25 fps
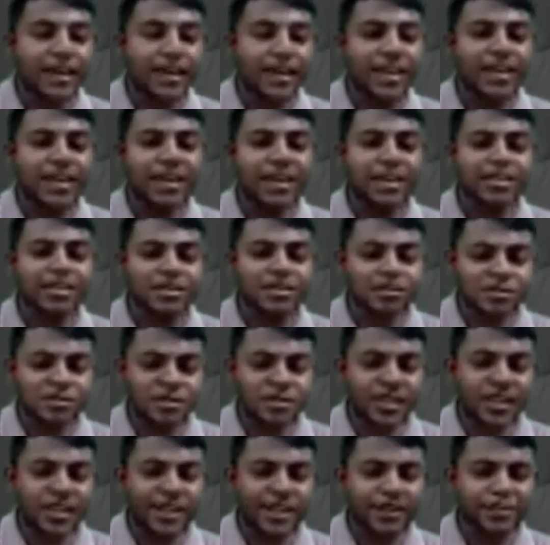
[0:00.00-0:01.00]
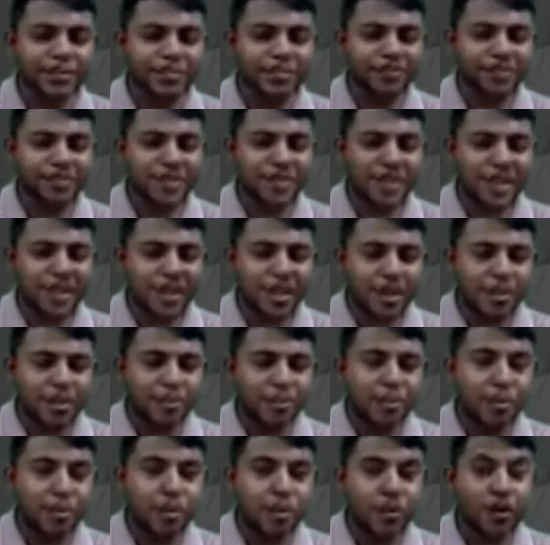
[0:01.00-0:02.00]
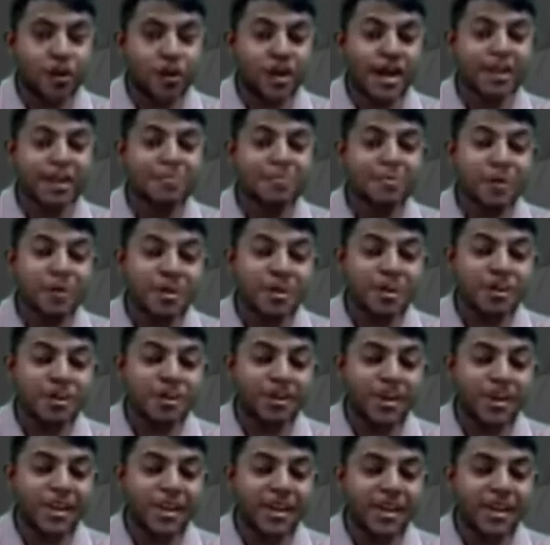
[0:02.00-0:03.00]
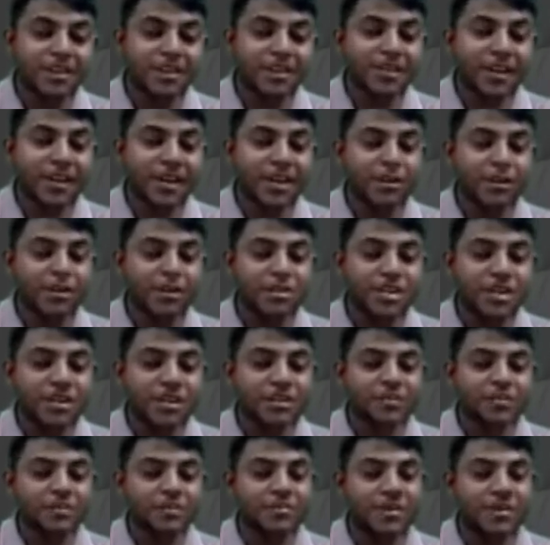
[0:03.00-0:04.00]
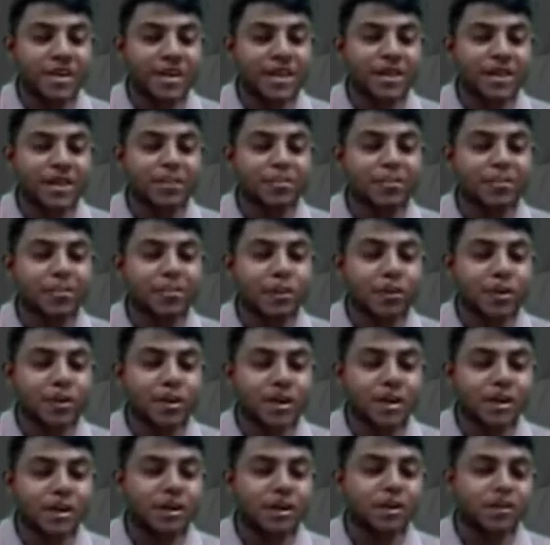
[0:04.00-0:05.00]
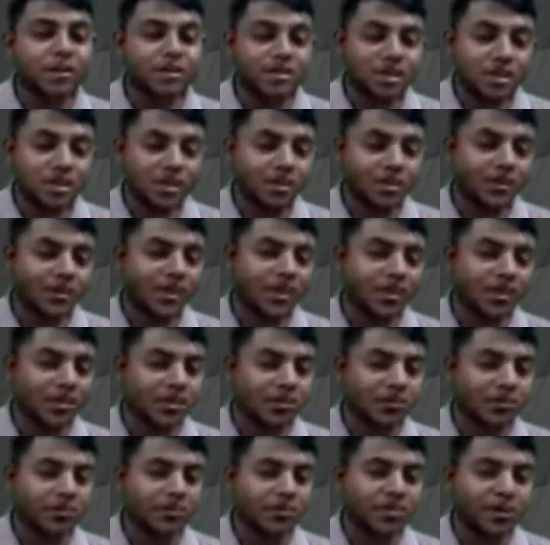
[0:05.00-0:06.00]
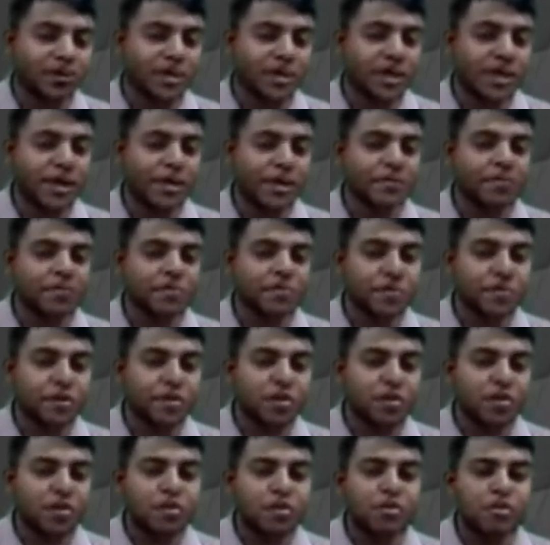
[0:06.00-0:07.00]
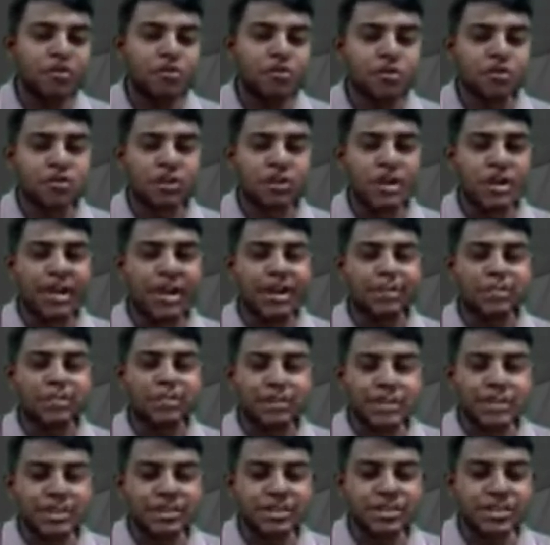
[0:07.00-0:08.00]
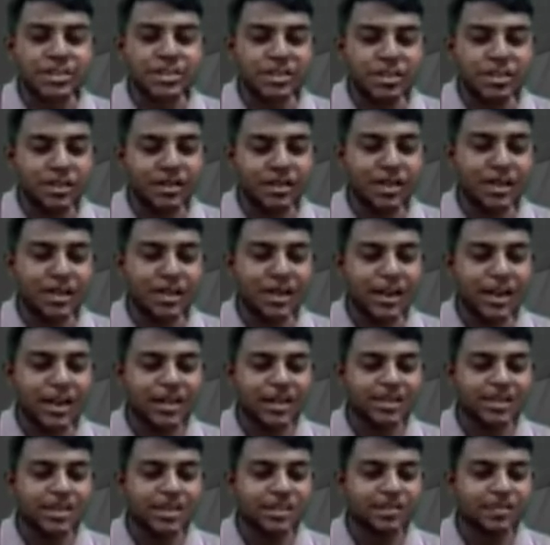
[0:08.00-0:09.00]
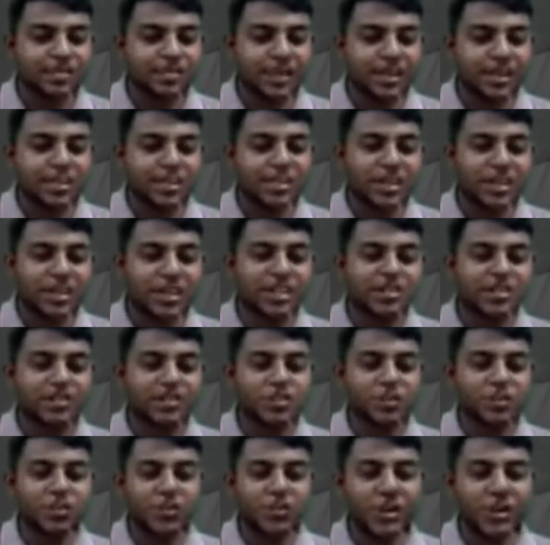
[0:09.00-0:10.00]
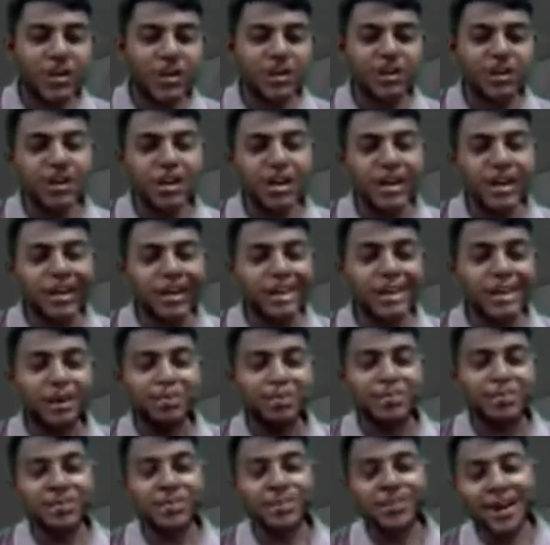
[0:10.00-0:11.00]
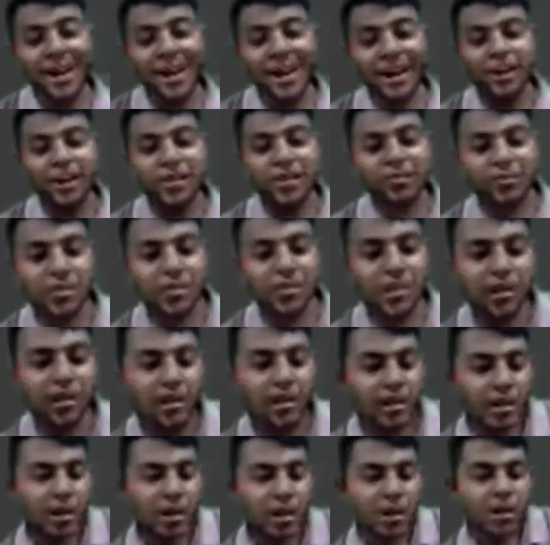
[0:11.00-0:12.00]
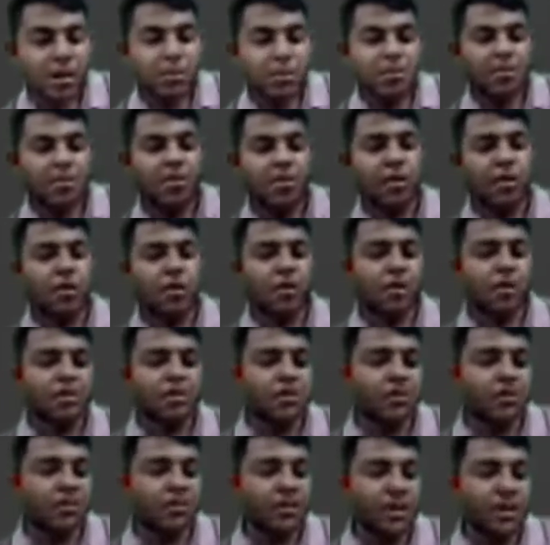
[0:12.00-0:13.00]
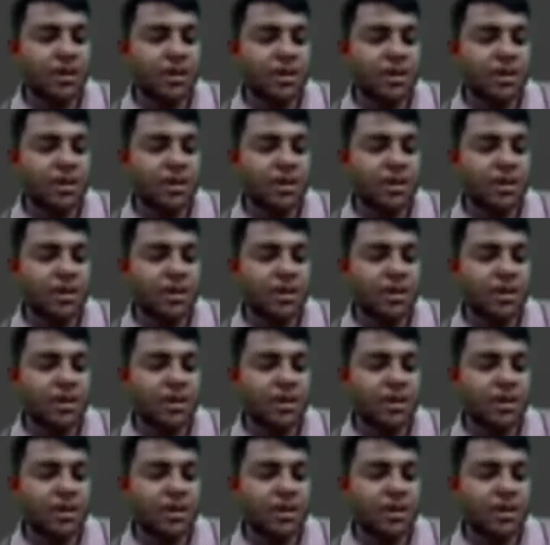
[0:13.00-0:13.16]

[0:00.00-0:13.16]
And needless to say, program monitoring and evaluation is a very important constituent of social administration, as its function is to regularly keep track of the progress